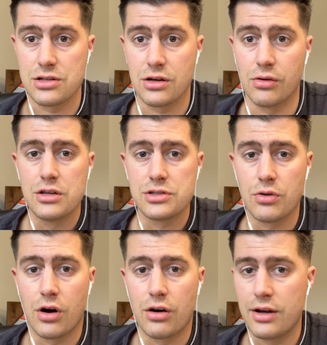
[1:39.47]
So,
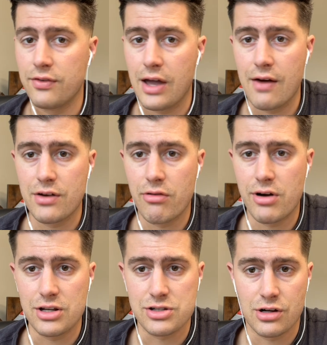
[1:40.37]
so our, if you haven't
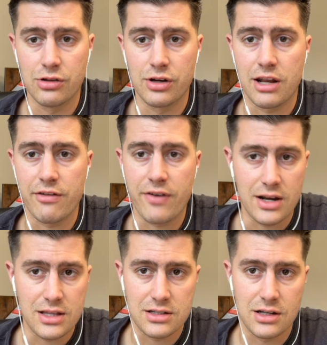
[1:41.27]
already, start looking at
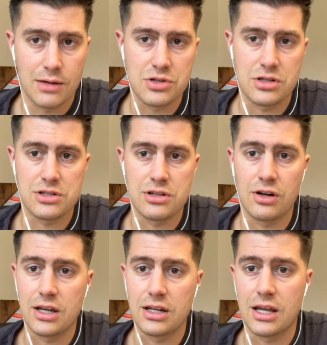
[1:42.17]
financing options,
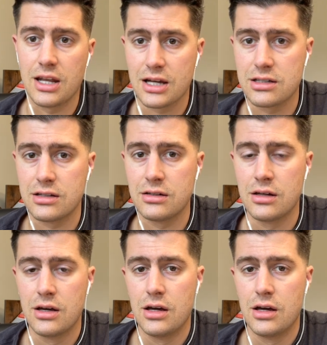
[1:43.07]
start getting connected